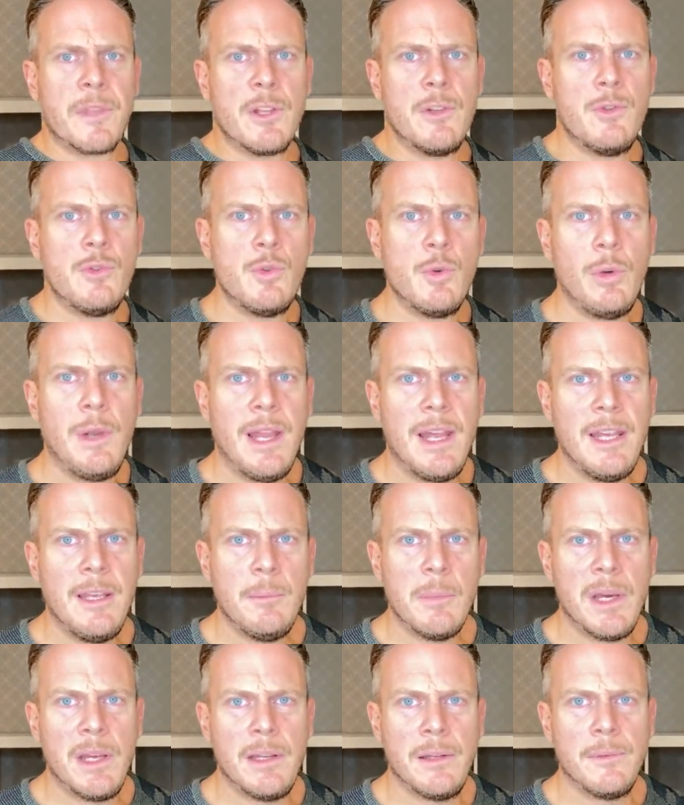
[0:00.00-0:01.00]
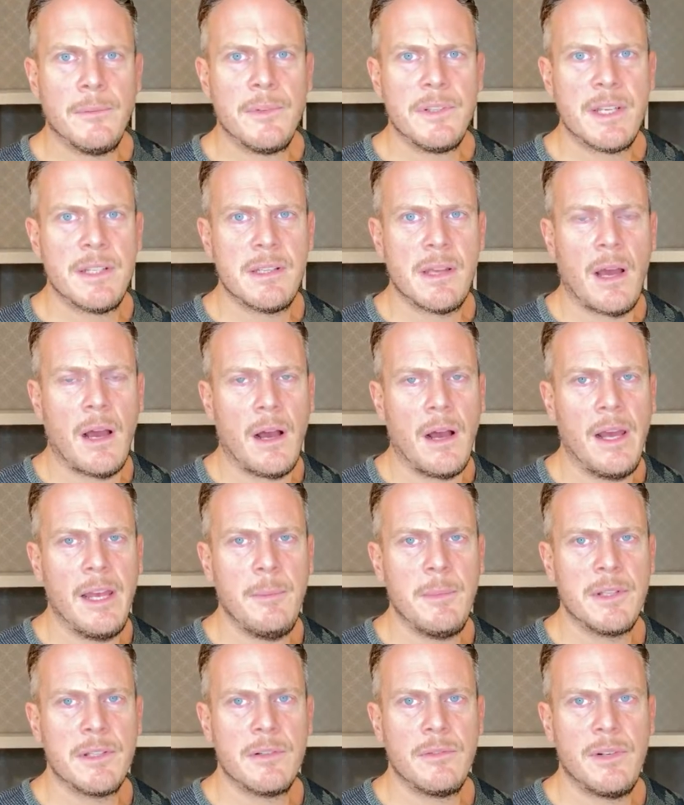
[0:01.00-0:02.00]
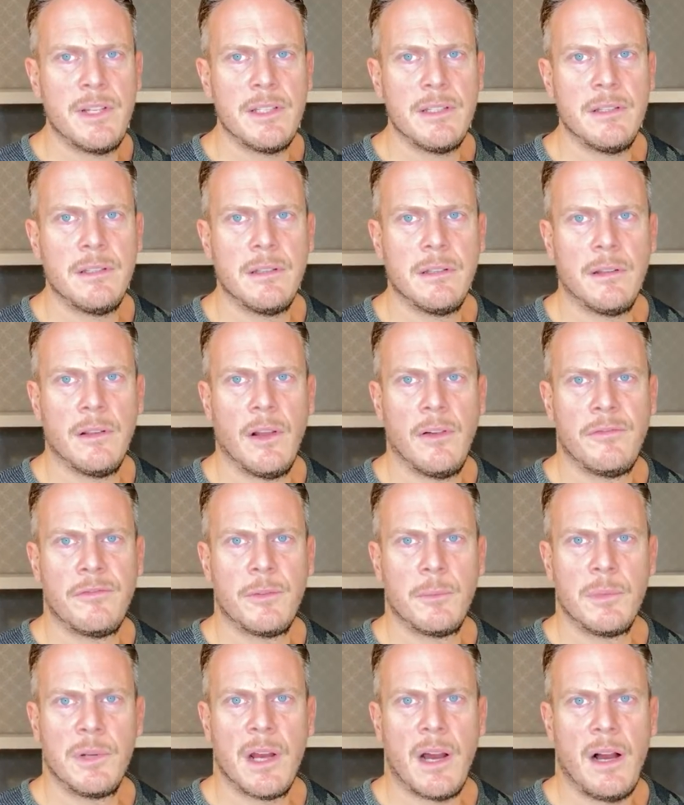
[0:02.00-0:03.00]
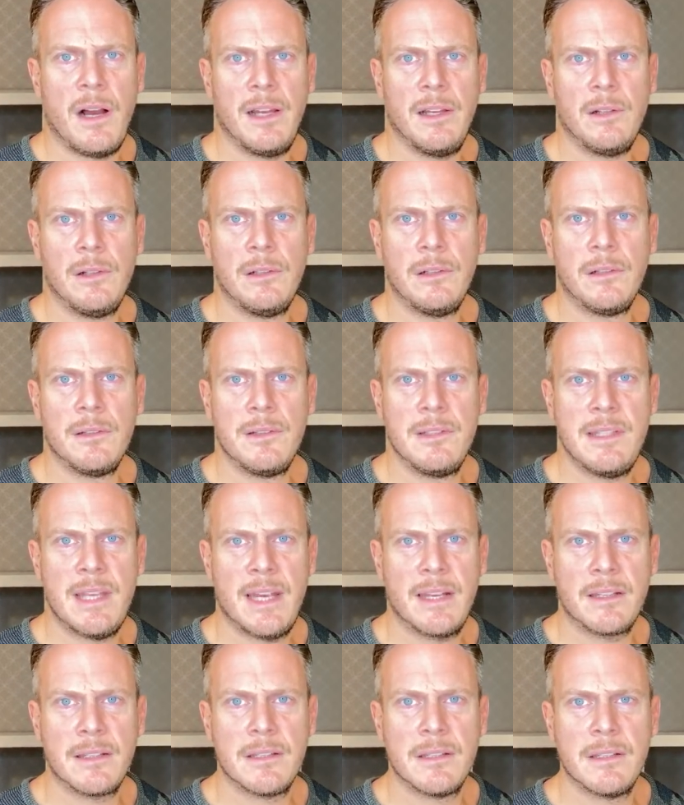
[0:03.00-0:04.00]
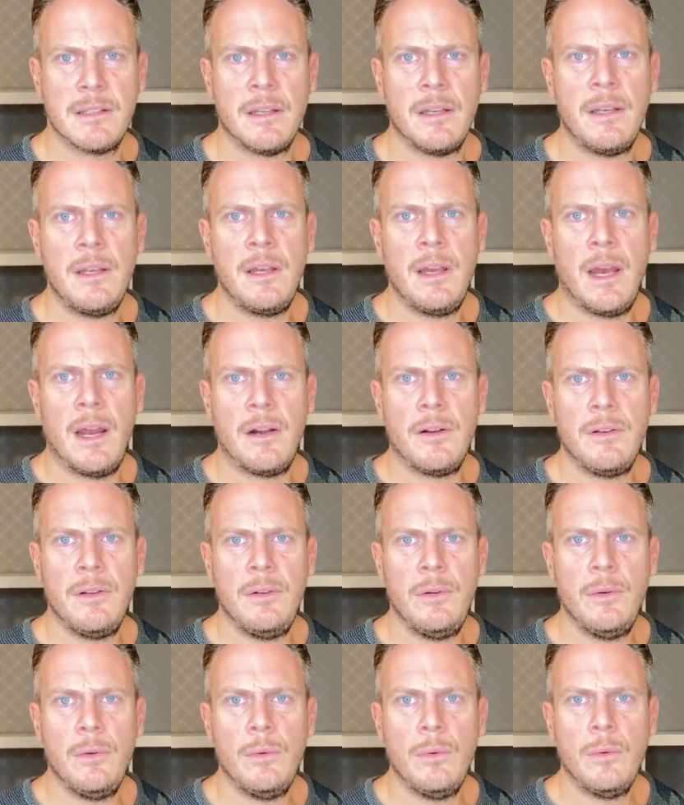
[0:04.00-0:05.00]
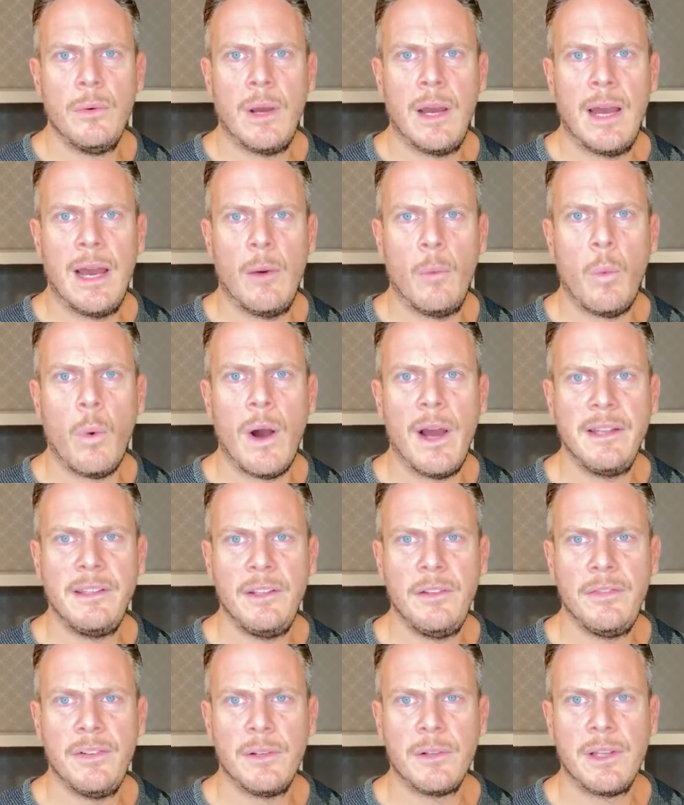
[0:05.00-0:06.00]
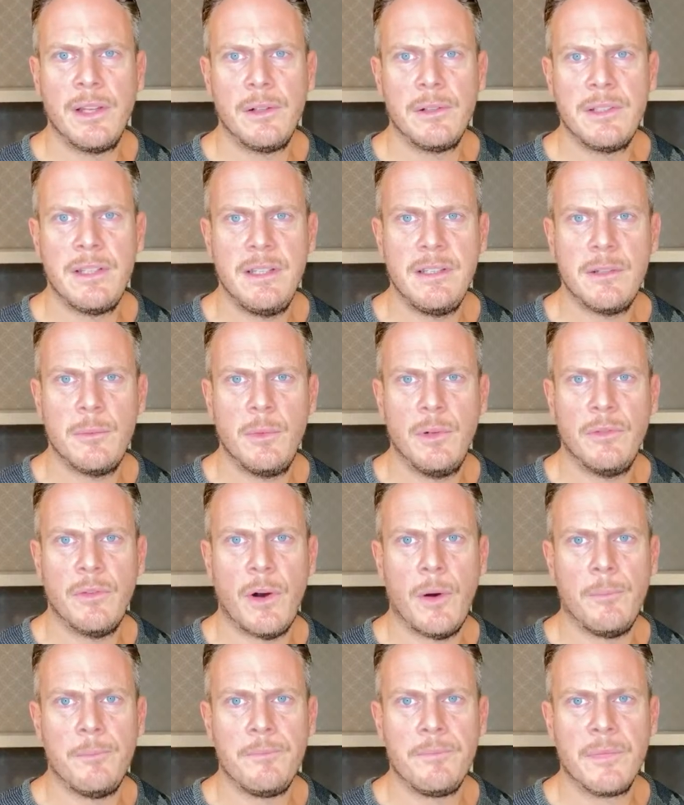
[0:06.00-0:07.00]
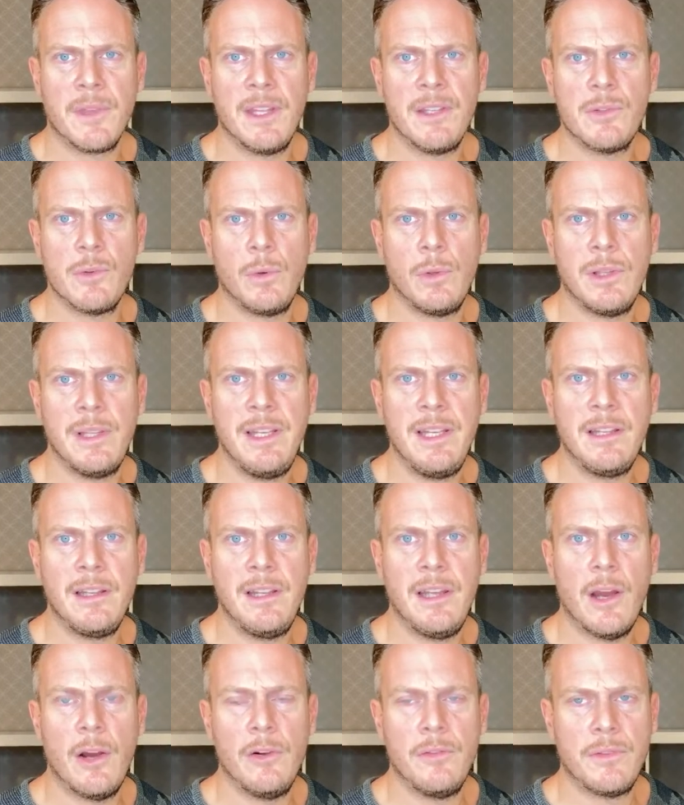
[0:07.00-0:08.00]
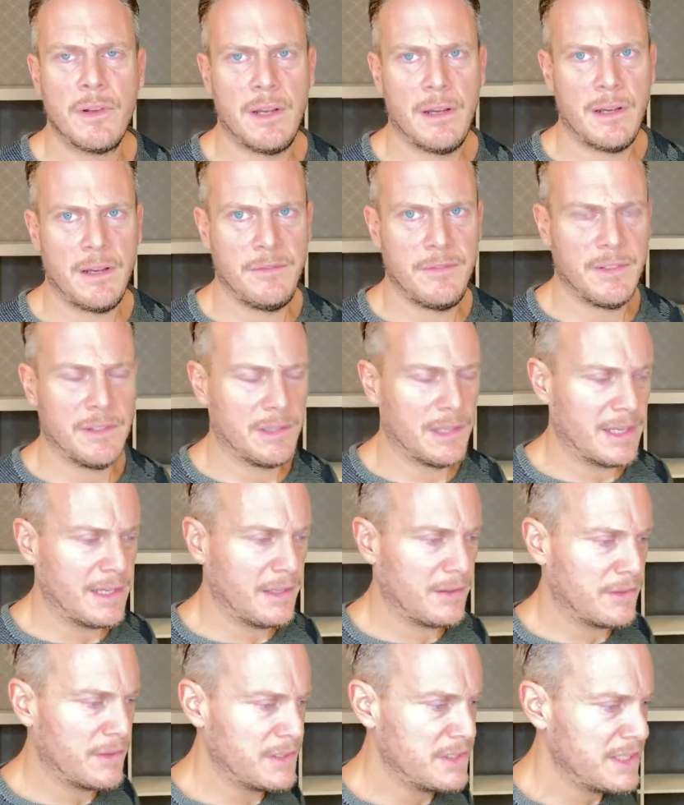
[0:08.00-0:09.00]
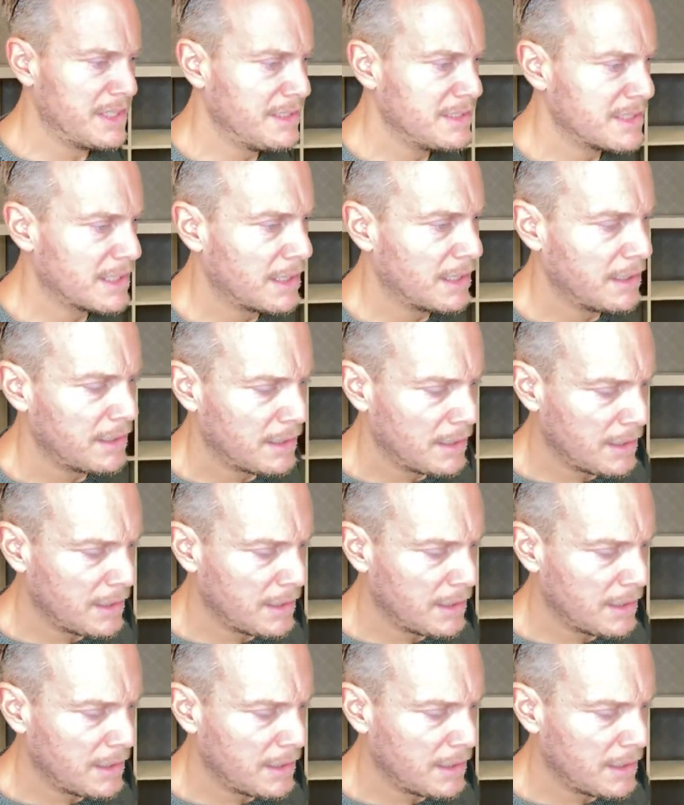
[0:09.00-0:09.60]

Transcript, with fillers: Zuleyma says, hi, Mr. Richard. Love from Kyle, Tex. Why do you feel guilty to move on? It's all legally over. I feel like the cheater.